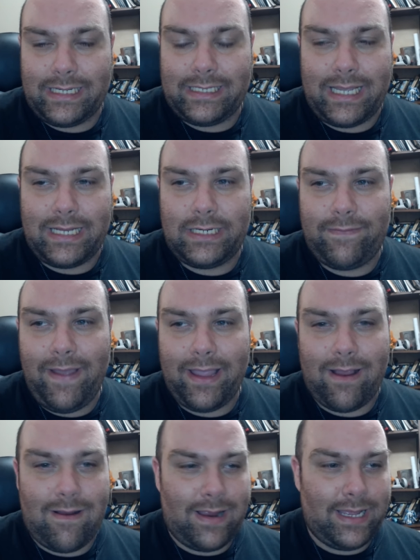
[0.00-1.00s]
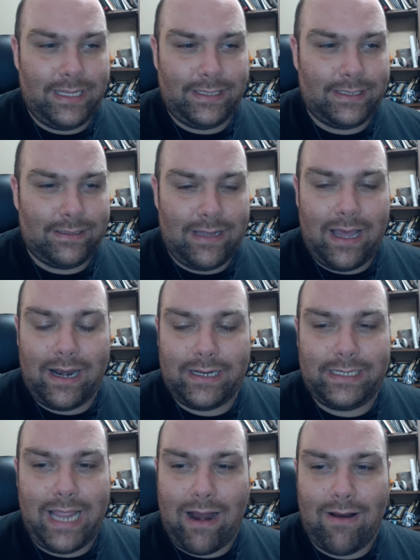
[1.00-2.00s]
inch figure. It's not
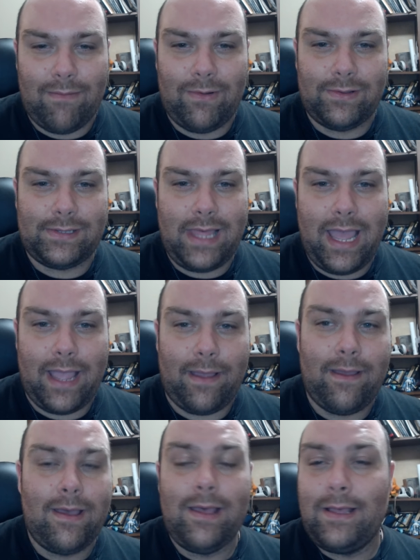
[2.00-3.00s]
a terrible thing.